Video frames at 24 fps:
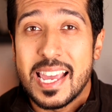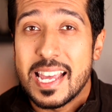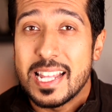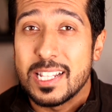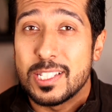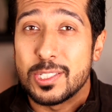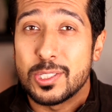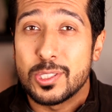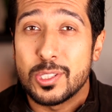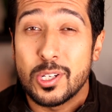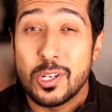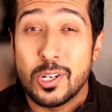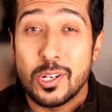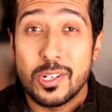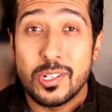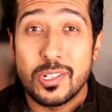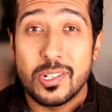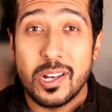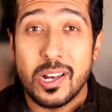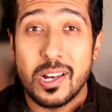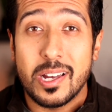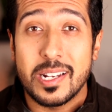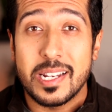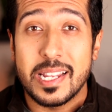it's
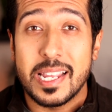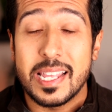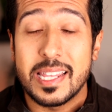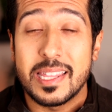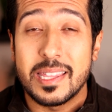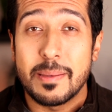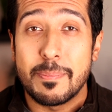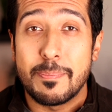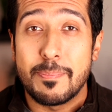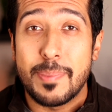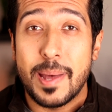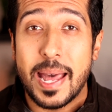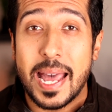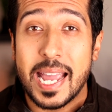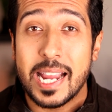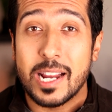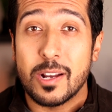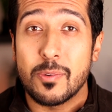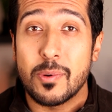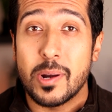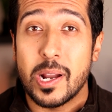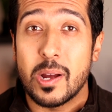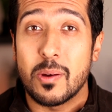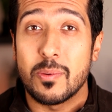turned on in the
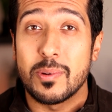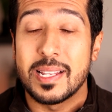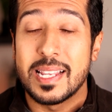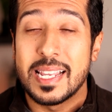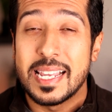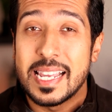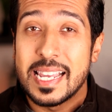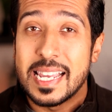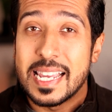background.